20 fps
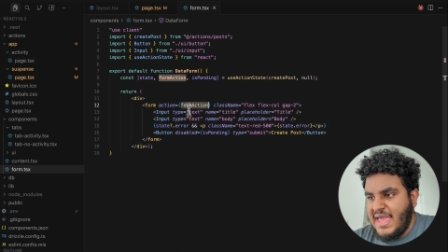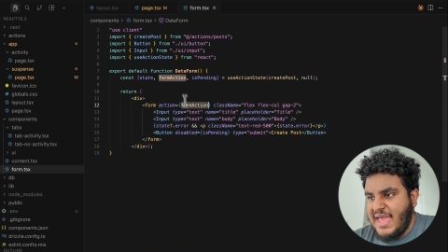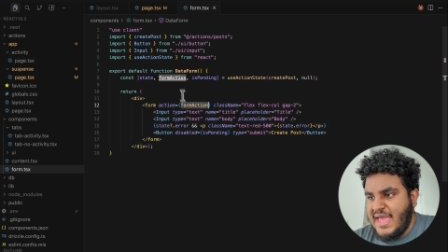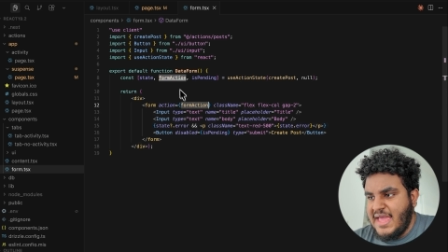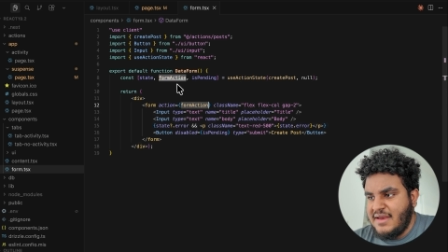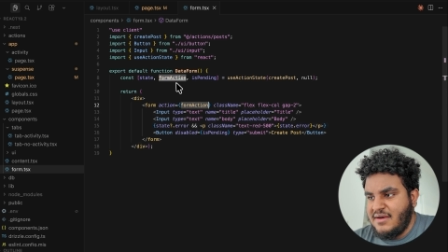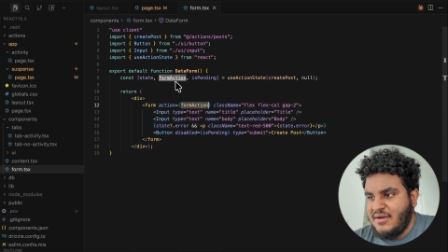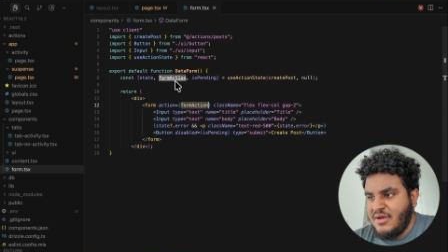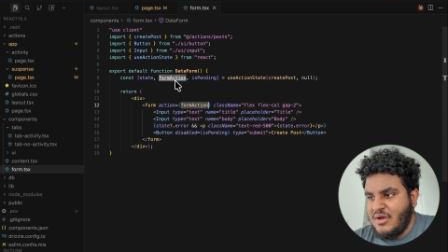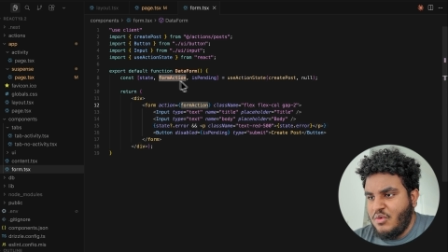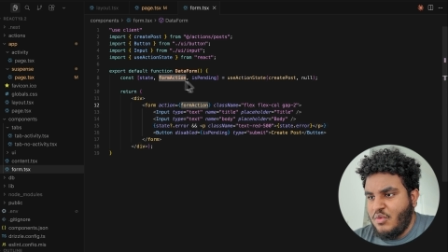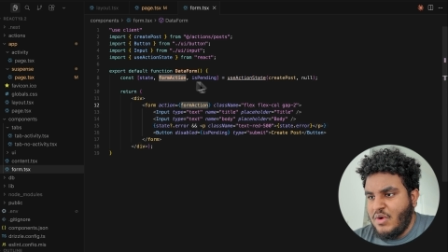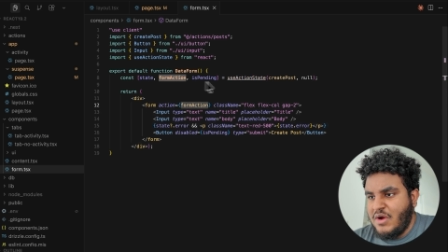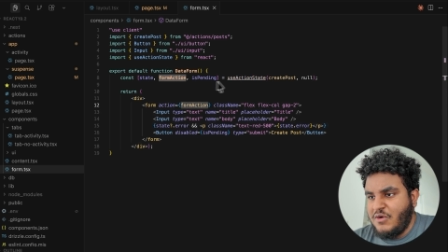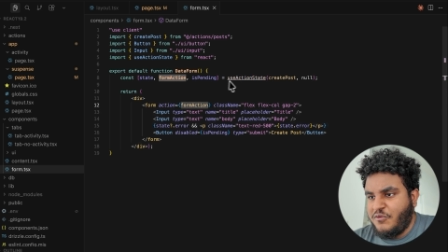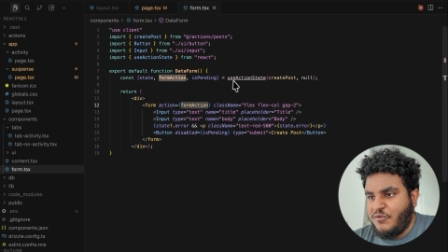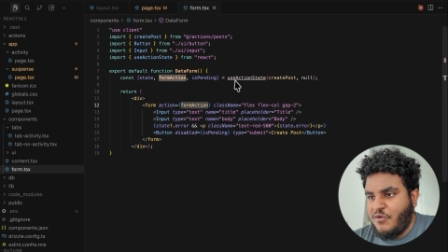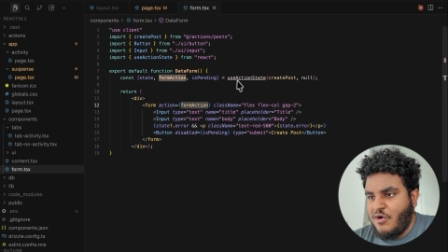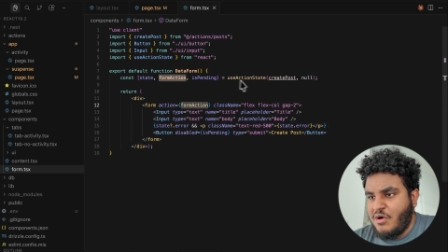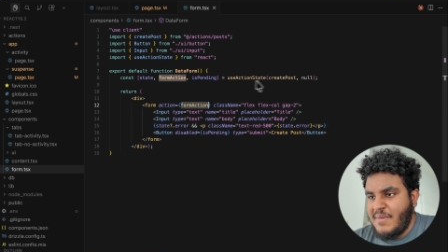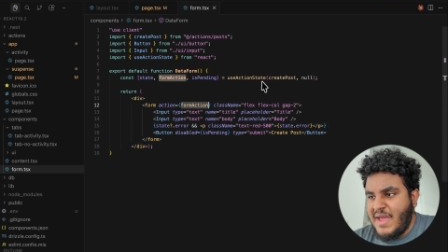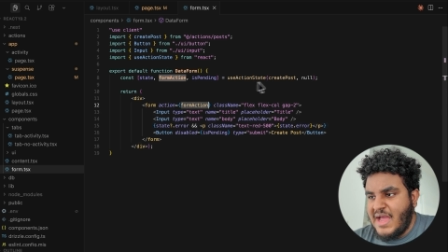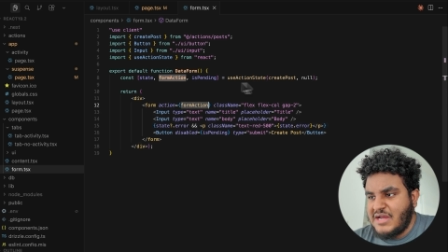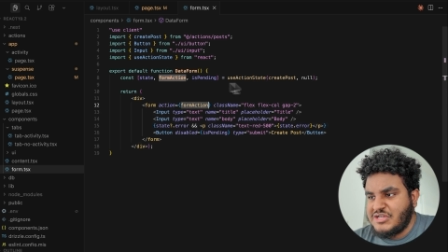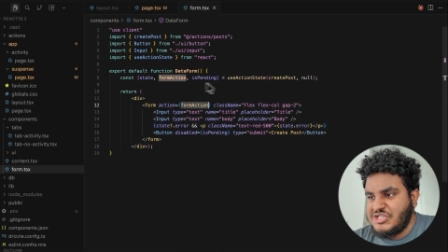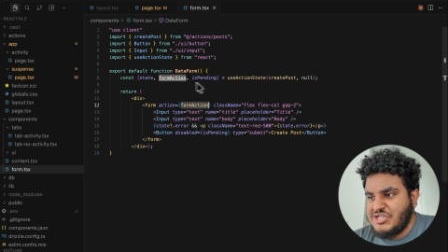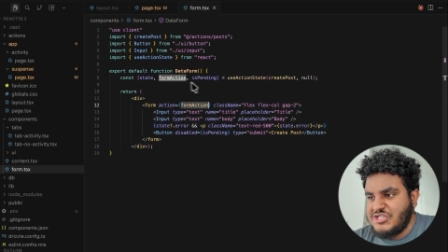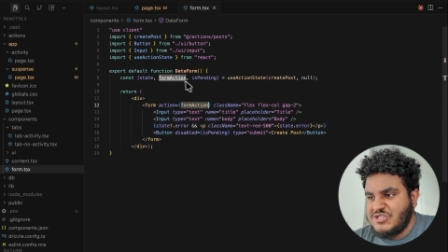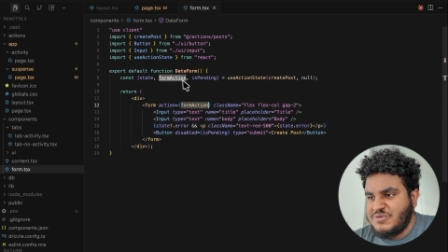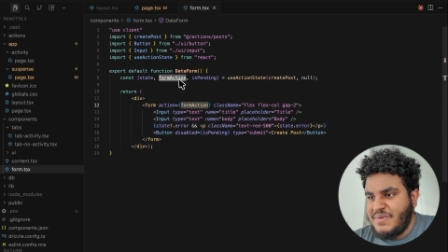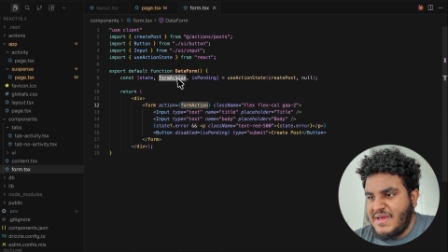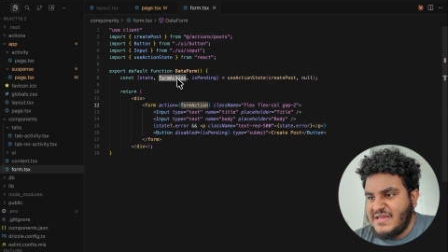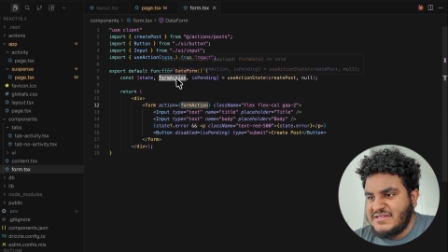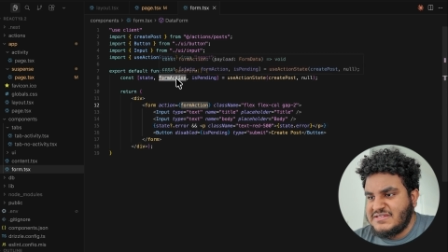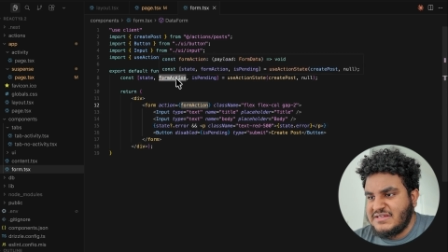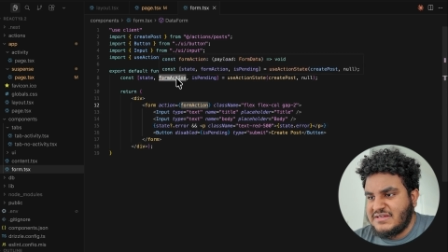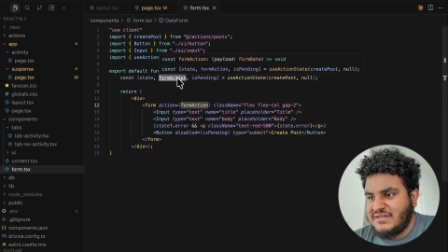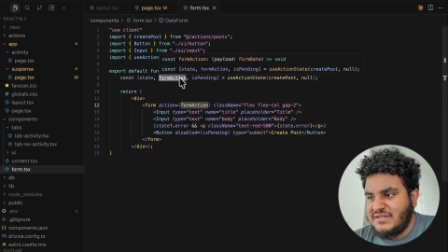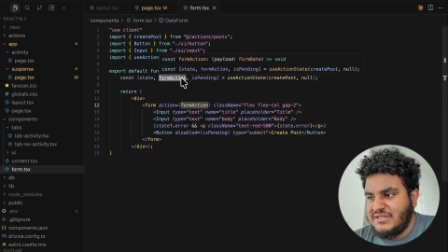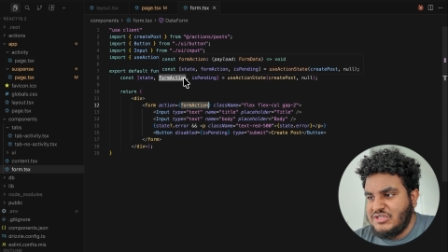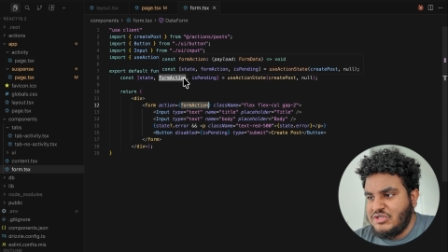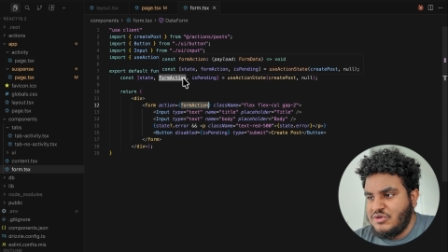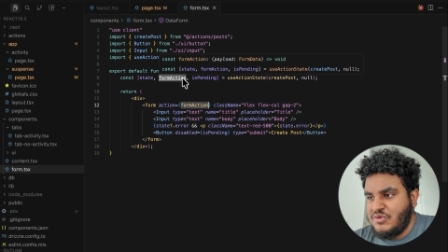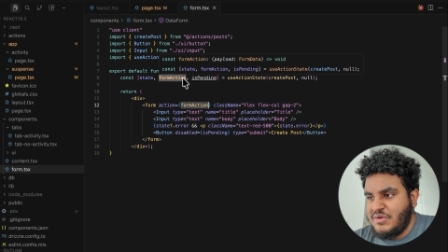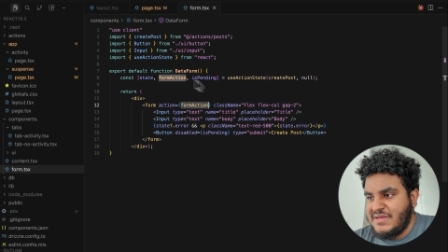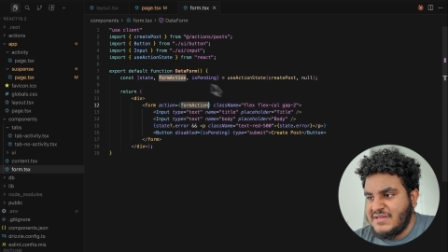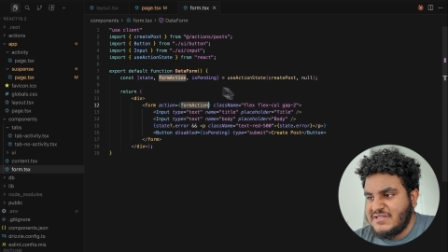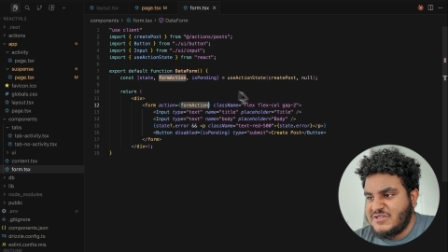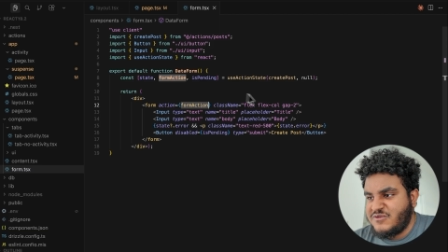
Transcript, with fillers: And what form action is basically doing